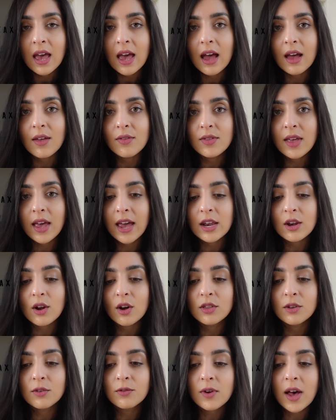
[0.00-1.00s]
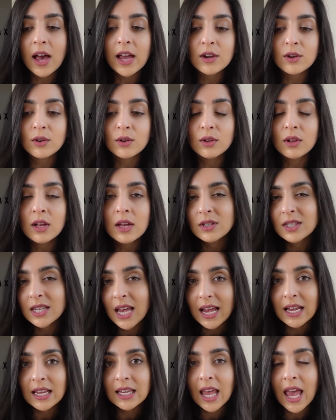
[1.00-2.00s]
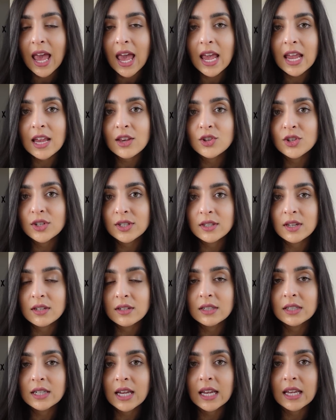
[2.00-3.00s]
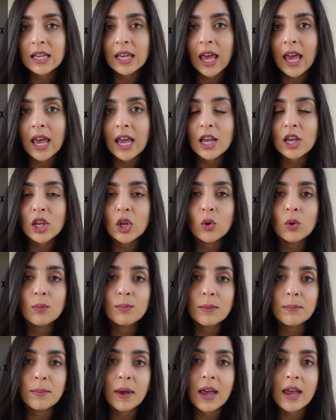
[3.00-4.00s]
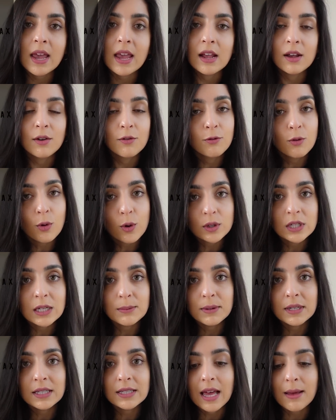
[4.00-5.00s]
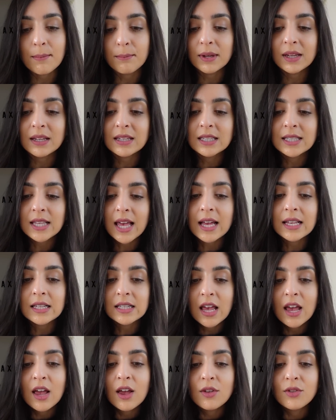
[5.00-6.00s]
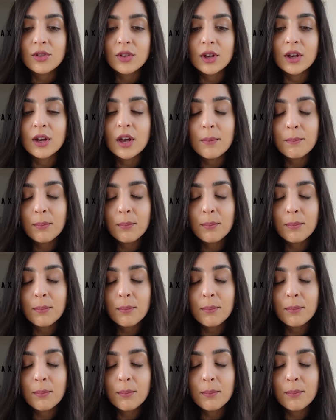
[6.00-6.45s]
And then on the final 10k, just under 10k, you would be paying 40% because that's the